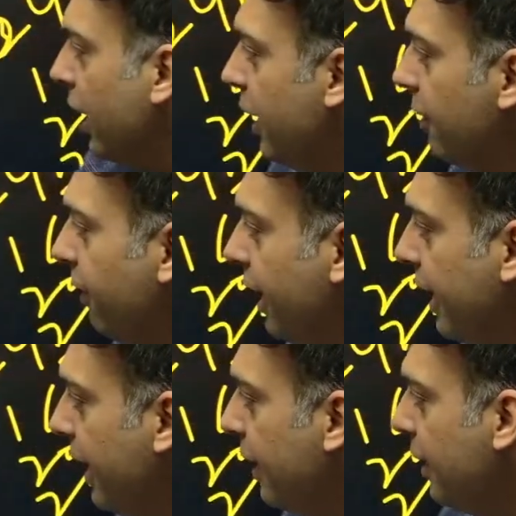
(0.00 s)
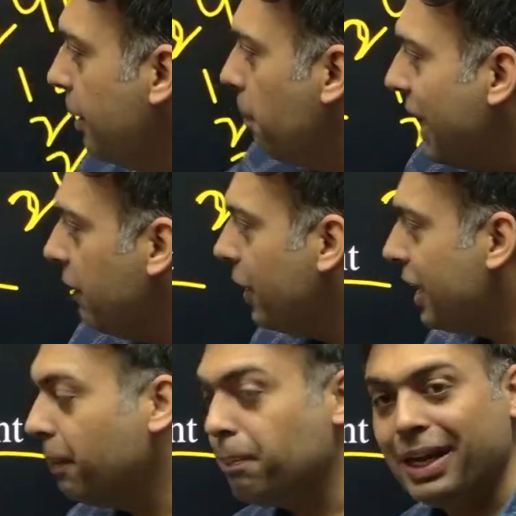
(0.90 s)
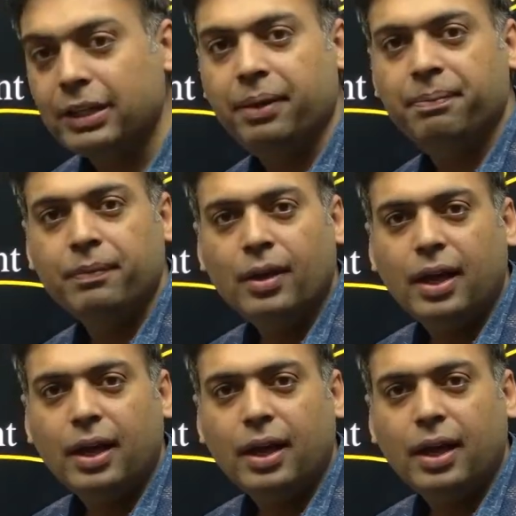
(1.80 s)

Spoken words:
in Finland by working part-time.